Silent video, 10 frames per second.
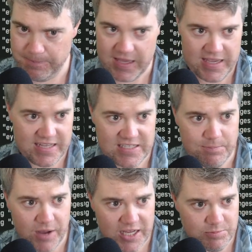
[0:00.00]
Is it
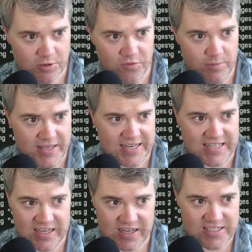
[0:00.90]
possible for me to
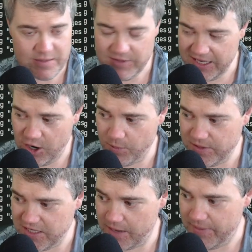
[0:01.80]
click on something and it opens up